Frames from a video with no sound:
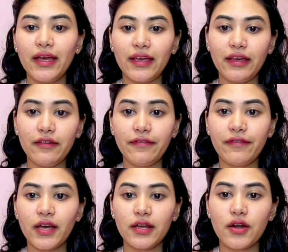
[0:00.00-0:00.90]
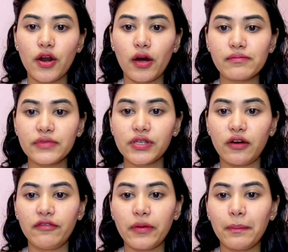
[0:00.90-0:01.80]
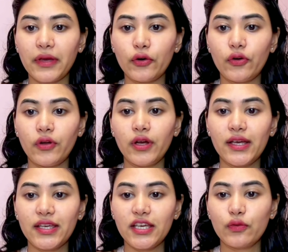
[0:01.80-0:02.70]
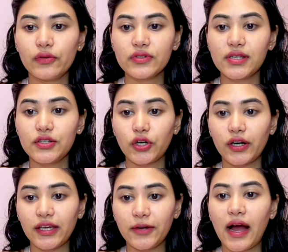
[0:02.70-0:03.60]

if nums of middle equals target,